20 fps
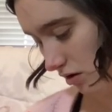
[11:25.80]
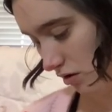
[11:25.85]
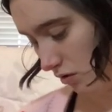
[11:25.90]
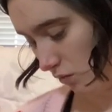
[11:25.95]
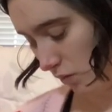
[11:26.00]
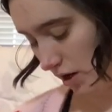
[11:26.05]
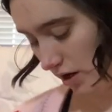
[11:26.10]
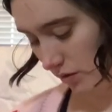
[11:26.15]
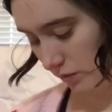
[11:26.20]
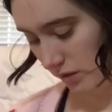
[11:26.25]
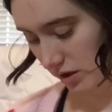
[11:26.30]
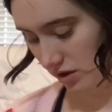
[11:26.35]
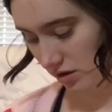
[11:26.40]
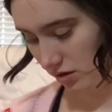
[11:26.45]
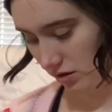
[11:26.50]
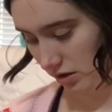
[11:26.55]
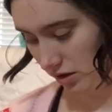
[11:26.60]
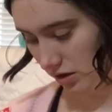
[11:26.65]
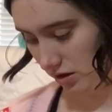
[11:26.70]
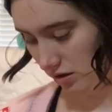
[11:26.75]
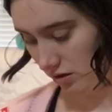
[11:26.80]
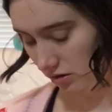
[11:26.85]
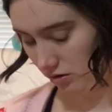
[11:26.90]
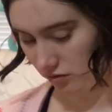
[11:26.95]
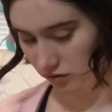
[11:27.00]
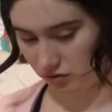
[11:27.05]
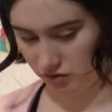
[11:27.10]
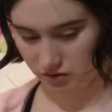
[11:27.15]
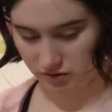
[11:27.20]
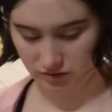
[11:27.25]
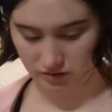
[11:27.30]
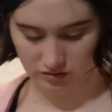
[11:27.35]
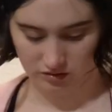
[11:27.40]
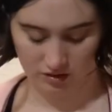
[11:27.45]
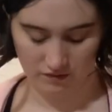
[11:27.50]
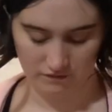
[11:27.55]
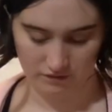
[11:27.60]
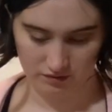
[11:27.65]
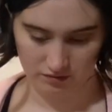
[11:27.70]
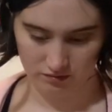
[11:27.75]
Why are we still here? Just to
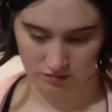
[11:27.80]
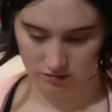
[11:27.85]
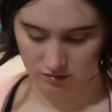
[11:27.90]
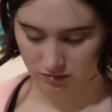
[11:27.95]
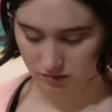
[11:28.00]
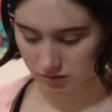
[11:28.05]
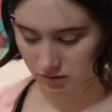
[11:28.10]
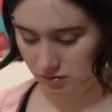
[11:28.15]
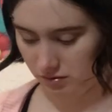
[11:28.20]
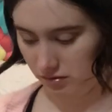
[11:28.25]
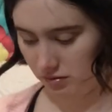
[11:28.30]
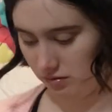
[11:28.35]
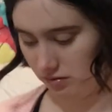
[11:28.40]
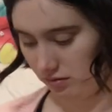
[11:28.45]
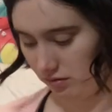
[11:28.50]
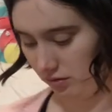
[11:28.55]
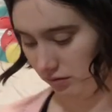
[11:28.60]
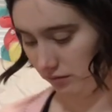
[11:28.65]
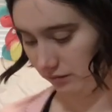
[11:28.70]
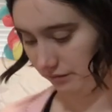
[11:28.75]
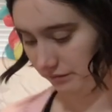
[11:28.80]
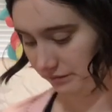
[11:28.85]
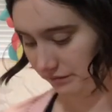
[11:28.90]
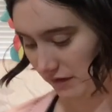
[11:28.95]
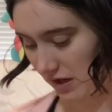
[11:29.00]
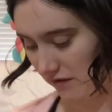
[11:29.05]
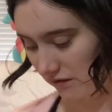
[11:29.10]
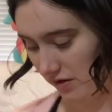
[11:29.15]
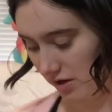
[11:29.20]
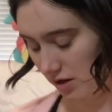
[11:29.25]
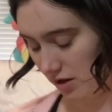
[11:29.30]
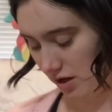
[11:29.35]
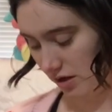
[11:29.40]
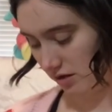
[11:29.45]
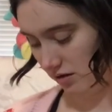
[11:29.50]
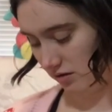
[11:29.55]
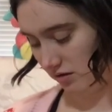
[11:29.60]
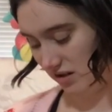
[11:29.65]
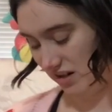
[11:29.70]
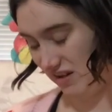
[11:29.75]
suffer? Every
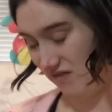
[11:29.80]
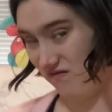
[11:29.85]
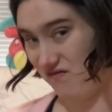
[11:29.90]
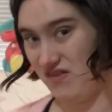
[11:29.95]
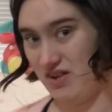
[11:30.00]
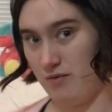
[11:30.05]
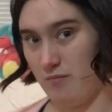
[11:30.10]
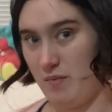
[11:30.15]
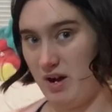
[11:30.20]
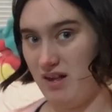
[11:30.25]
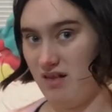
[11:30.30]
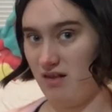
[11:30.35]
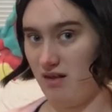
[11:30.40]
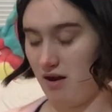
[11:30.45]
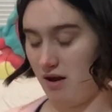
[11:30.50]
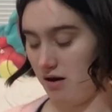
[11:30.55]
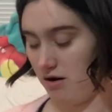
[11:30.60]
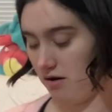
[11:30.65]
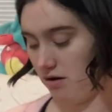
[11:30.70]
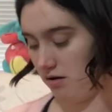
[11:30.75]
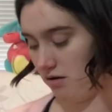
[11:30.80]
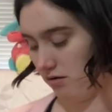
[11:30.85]
night I can feel my leg.